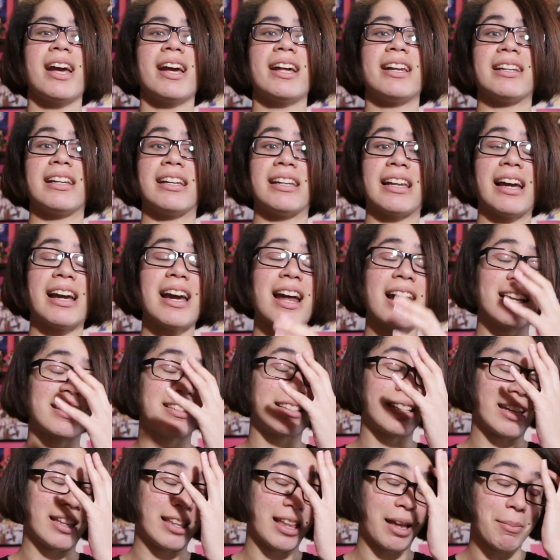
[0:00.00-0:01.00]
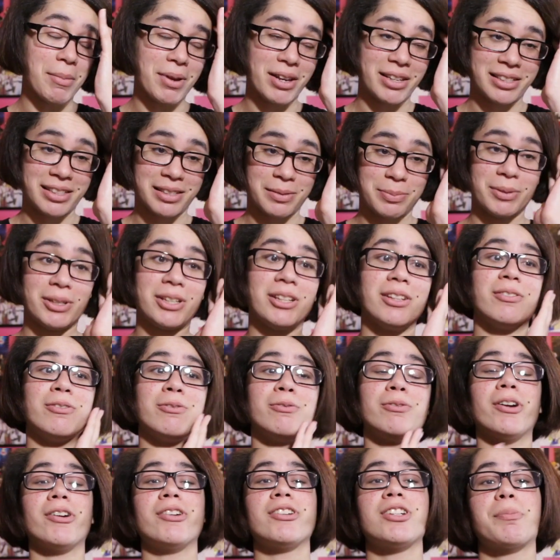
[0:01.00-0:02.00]
and I gotta say, that must be
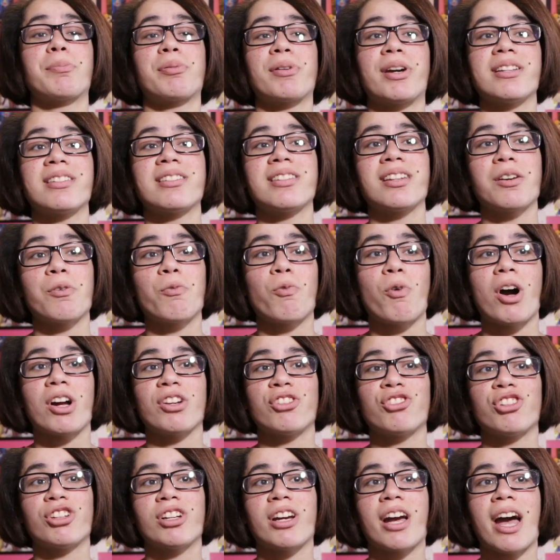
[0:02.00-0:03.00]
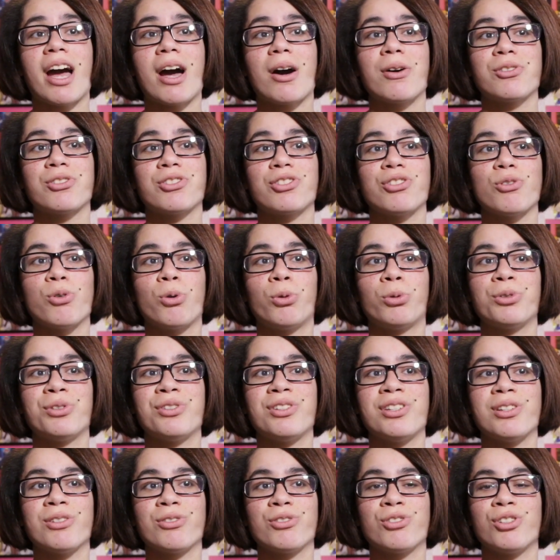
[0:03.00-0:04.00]
very depressing, watching a house you hold
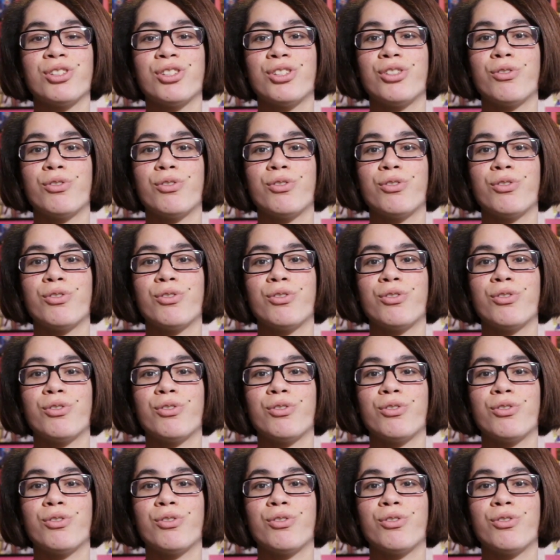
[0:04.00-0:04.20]
dear to